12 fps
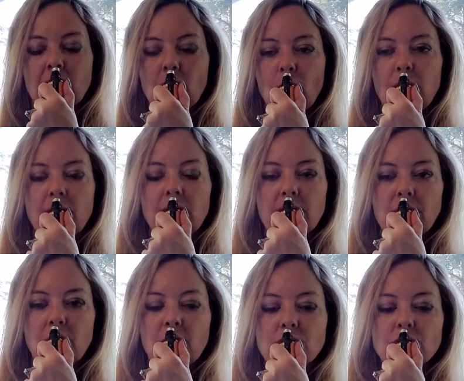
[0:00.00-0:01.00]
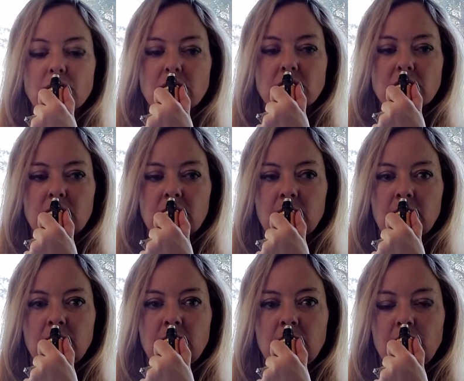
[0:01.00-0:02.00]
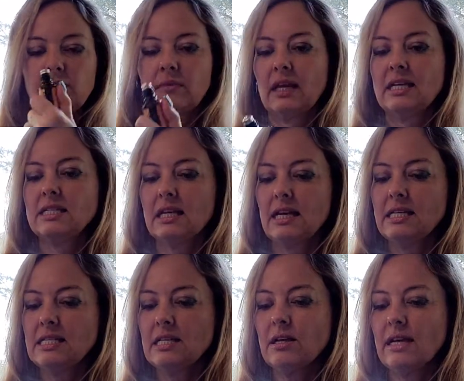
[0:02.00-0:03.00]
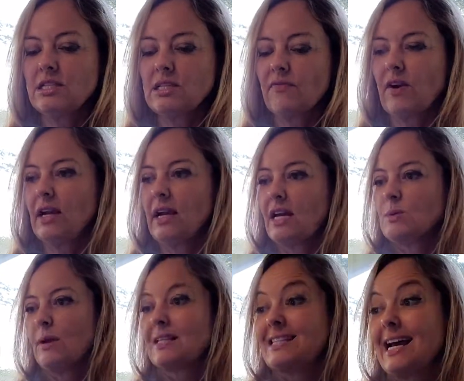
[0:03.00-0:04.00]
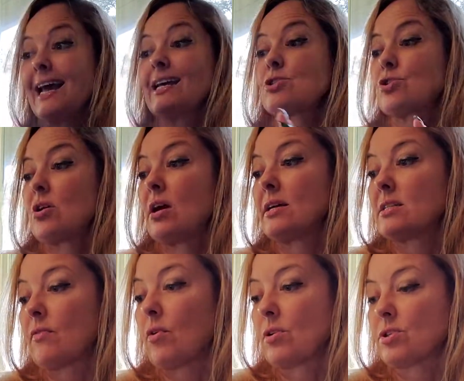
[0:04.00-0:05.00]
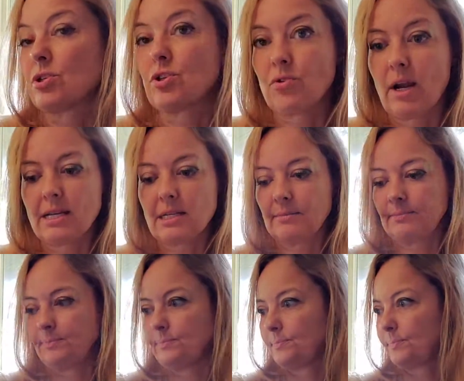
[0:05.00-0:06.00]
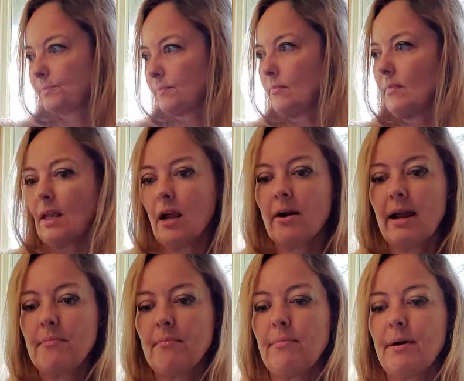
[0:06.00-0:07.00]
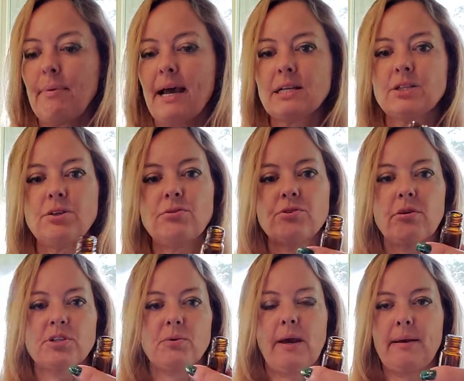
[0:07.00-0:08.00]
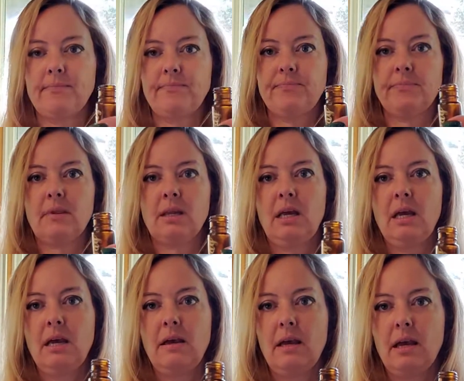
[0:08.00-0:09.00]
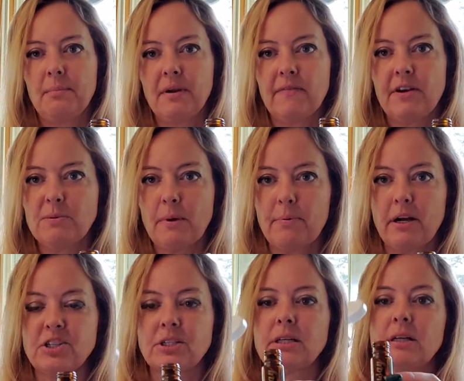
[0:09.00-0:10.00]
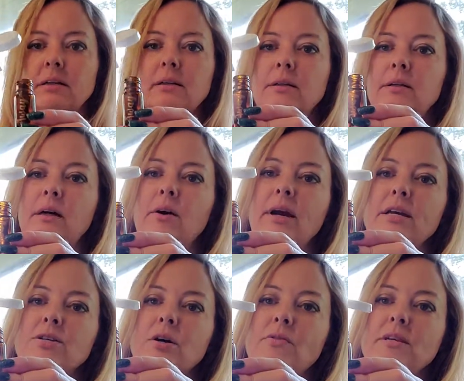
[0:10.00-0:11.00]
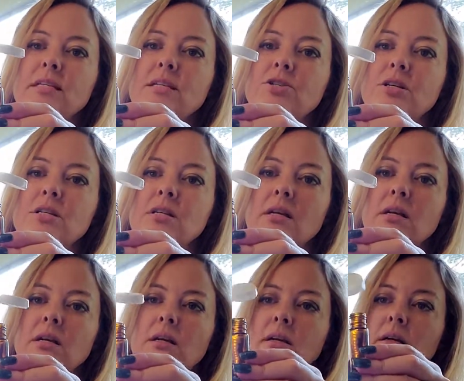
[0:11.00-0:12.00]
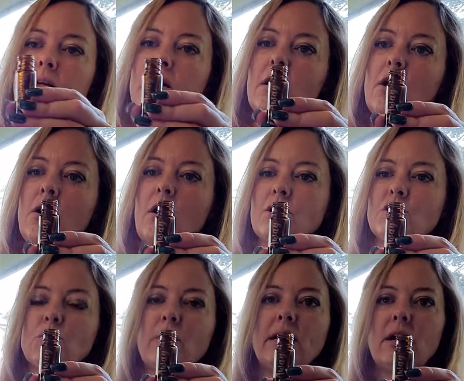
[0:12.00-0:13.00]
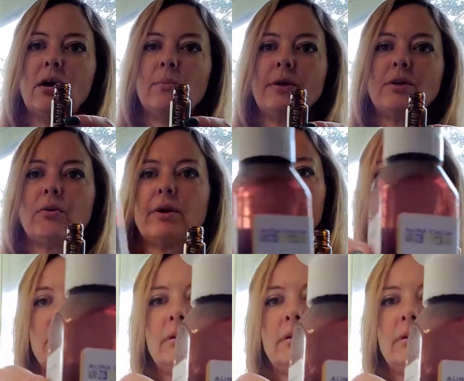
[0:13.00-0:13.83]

oil, the orange oils. It's very nice, but it's not as strong as, of course, straight. All right, but back to Stress Away. I'm gonna finish my project here. Okay, so this is just sweet almond oil.